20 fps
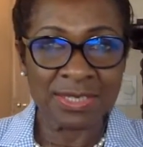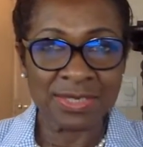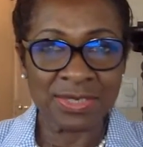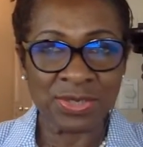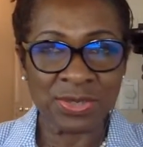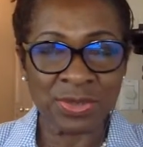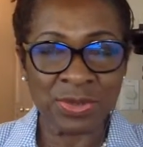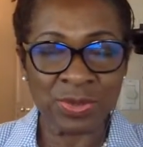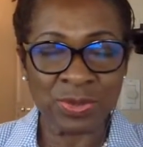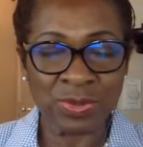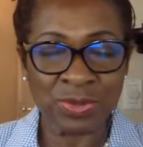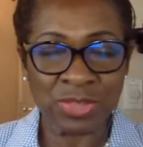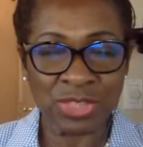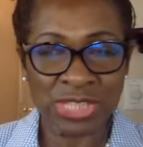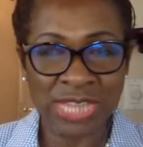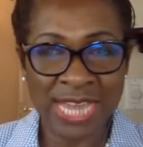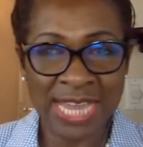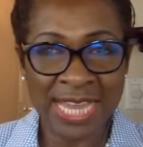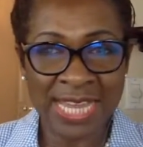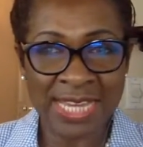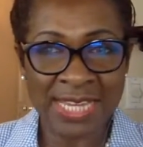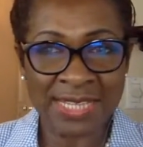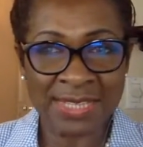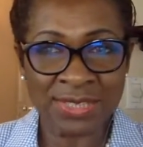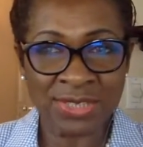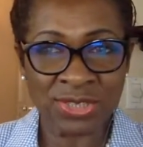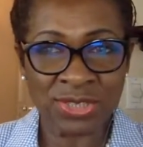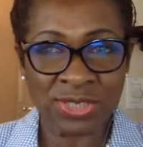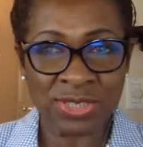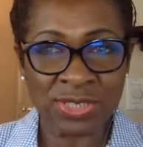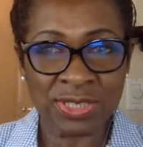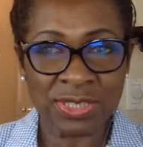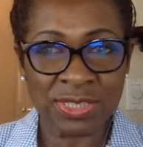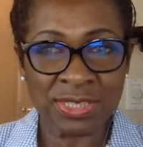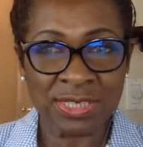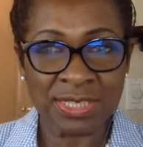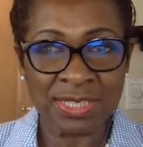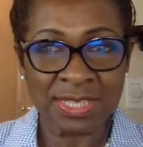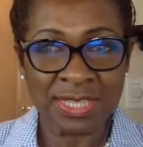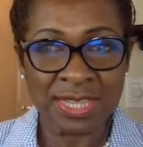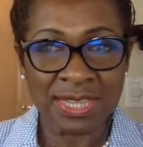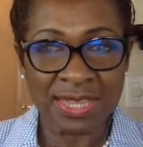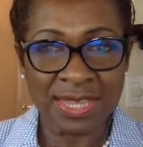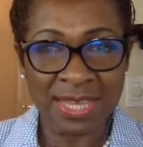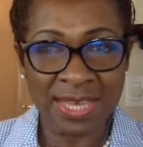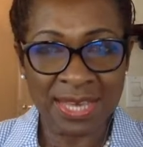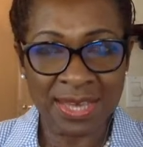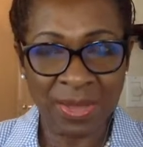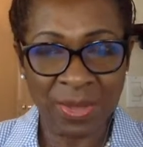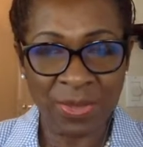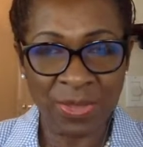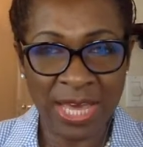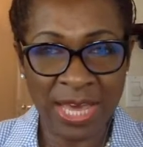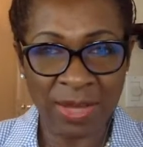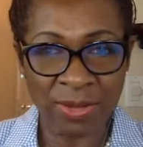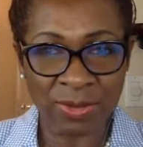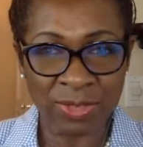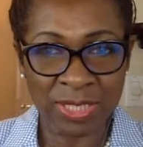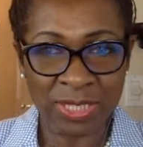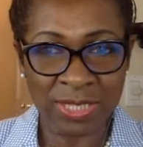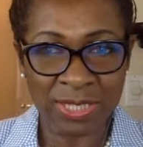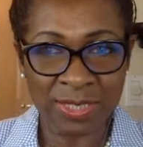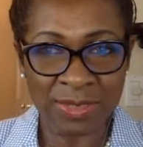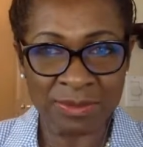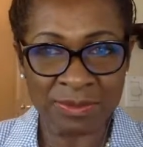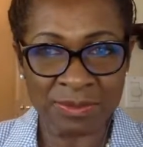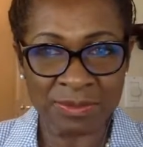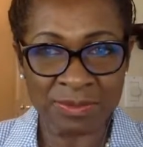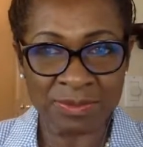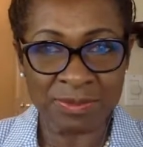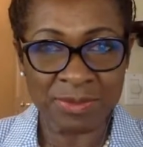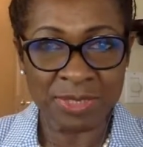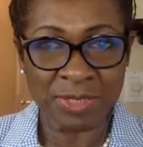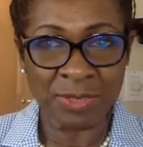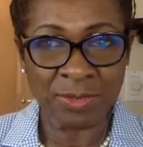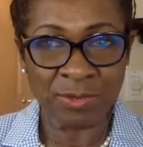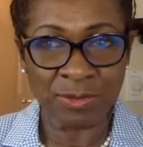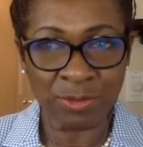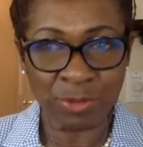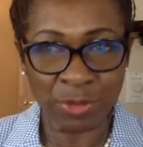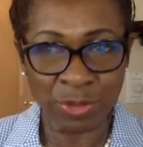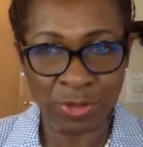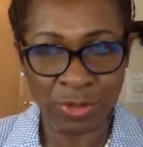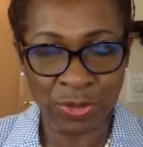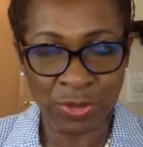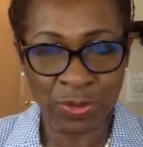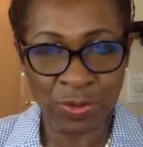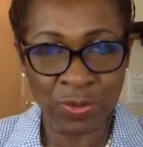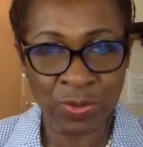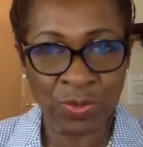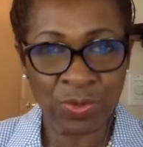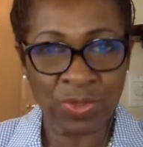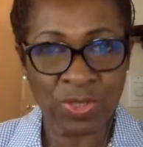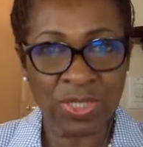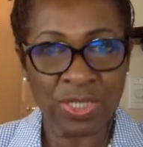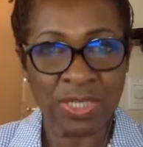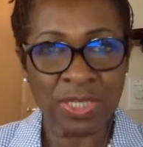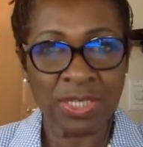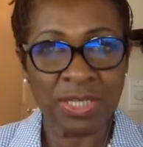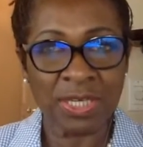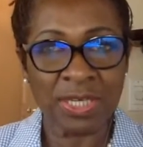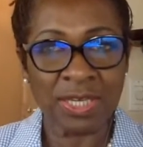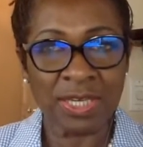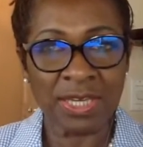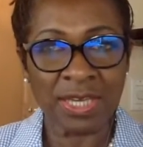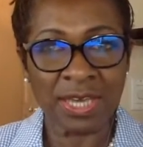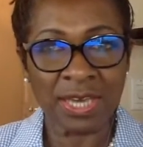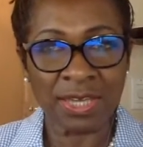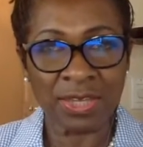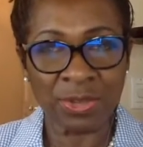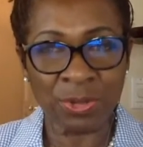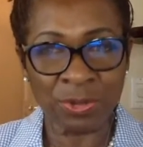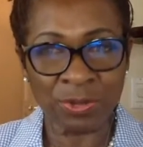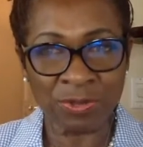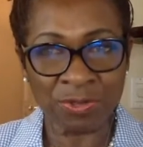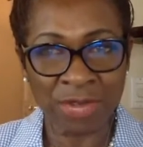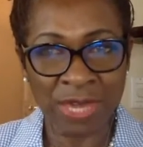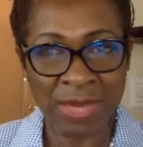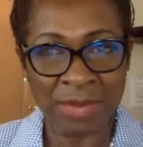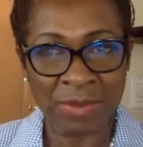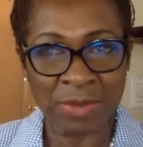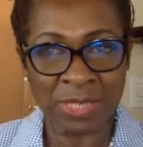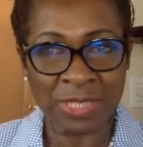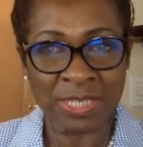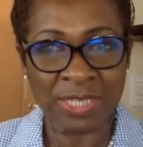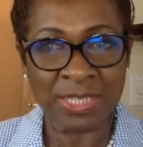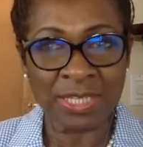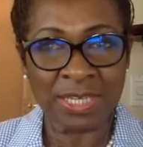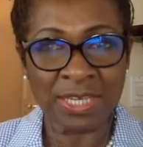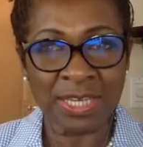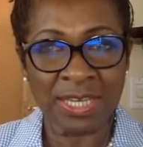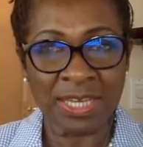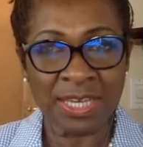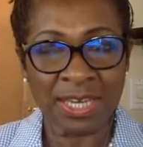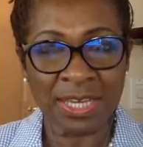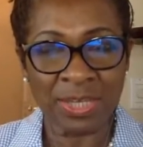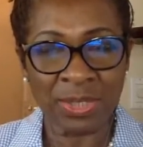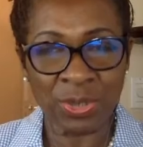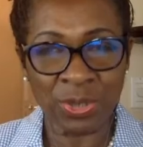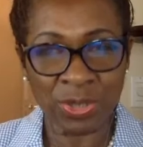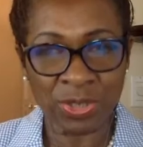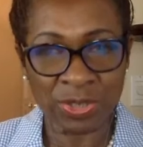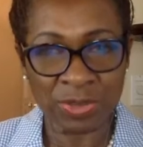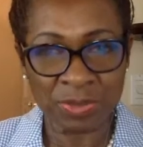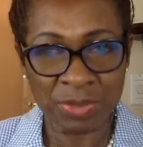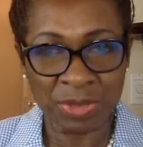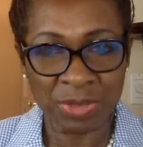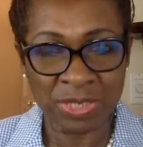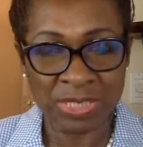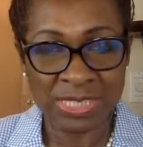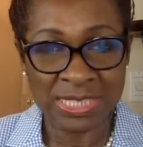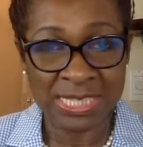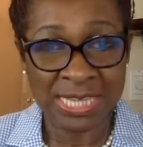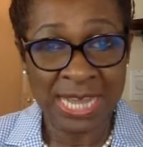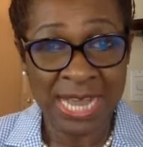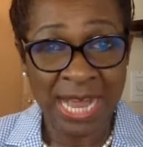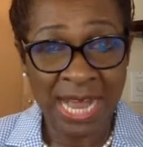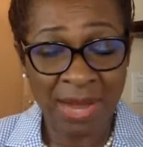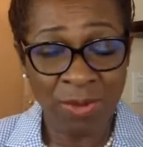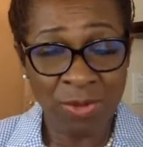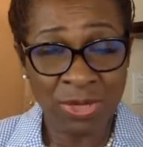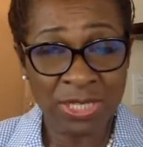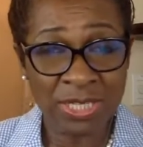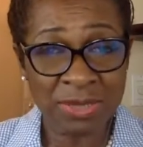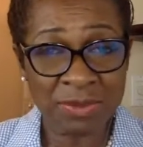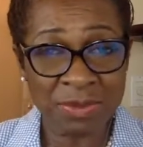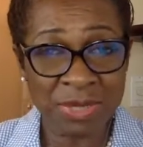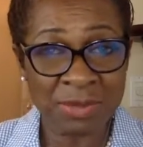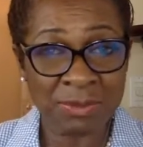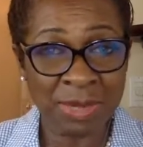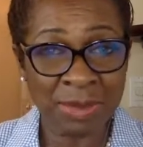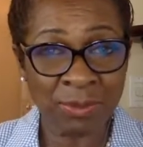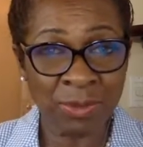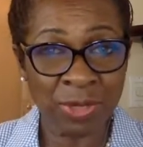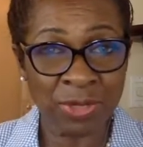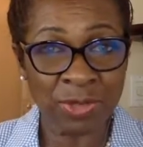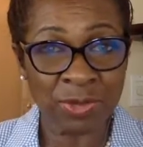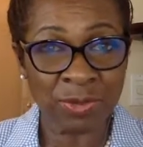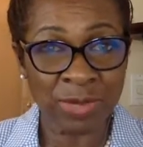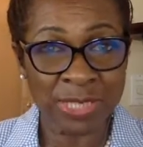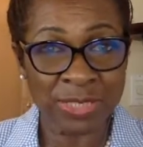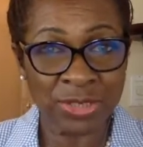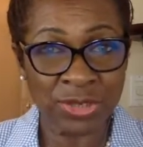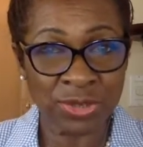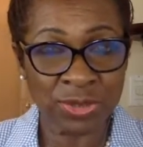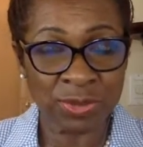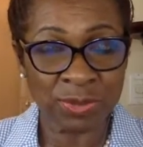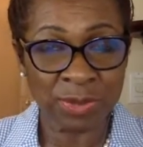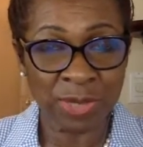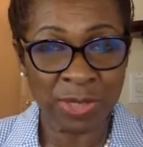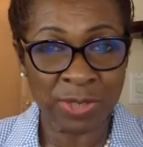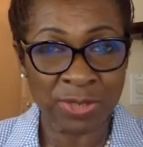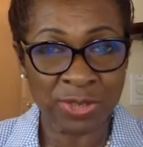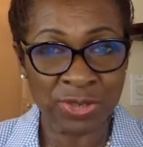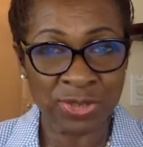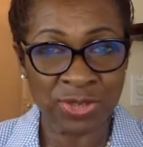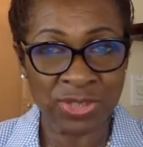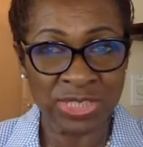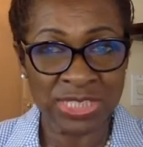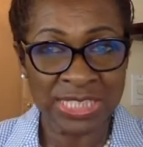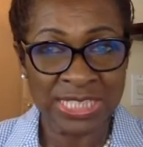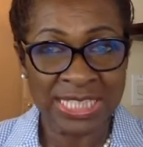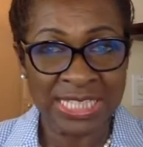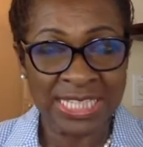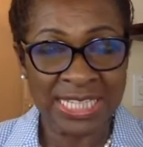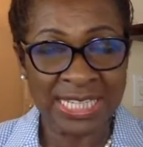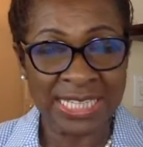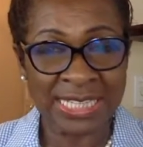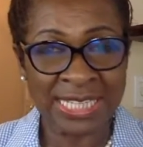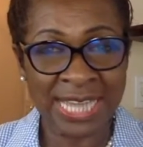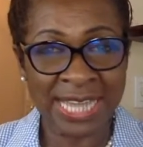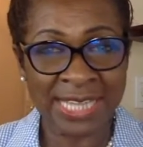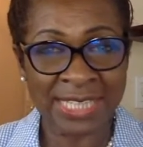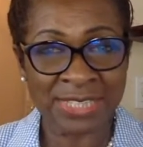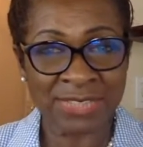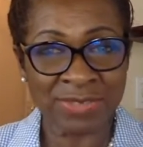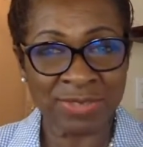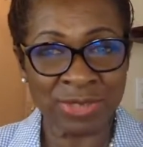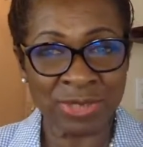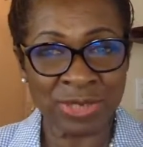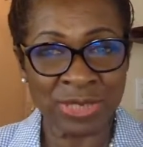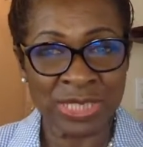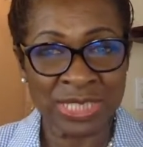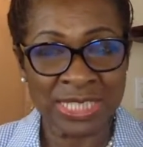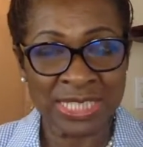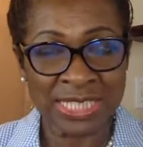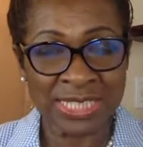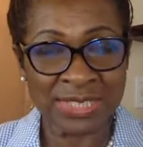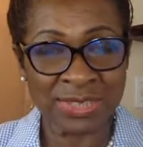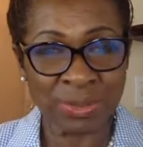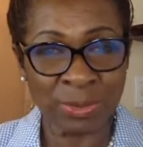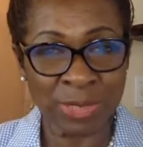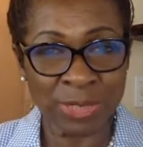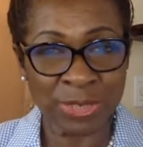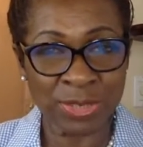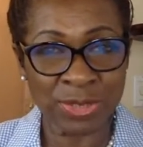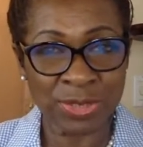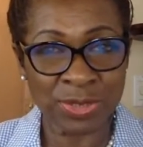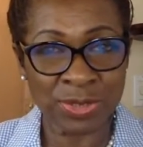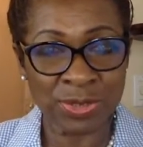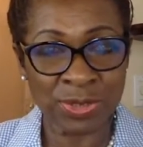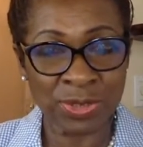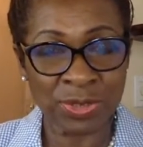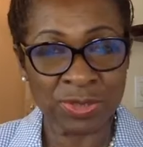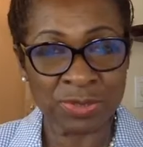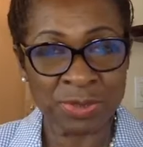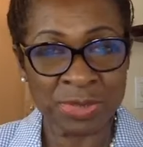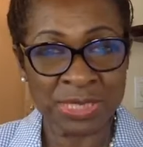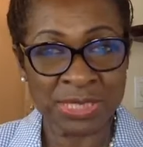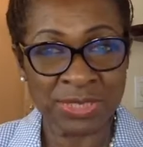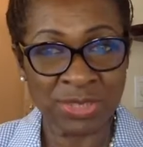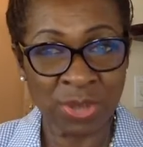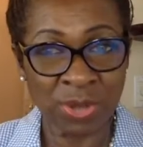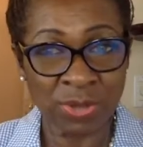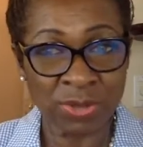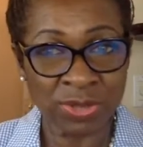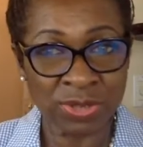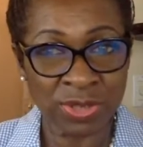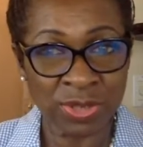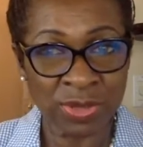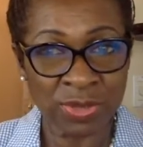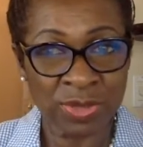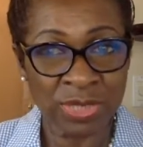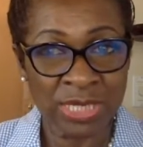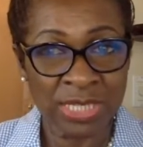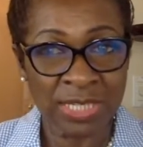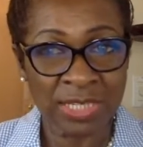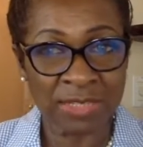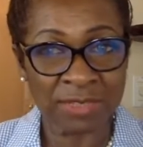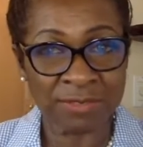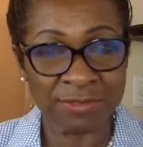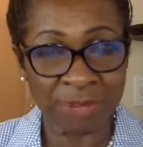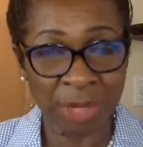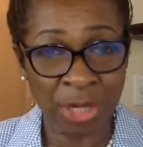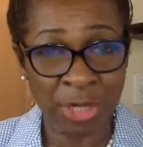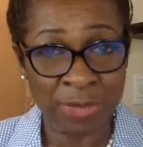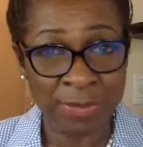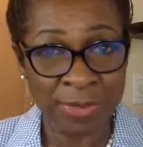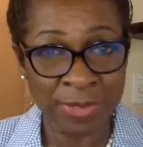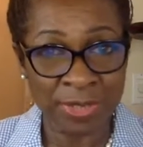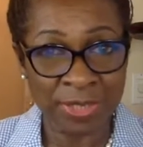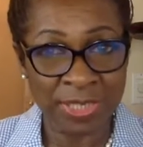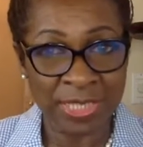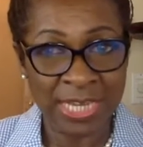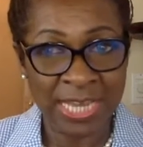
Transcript: to change the health outcome for you and your family and your community. I want to commend my brother Reginald Marshall in Nashville. He is a registered nurse, but he's also a farmer.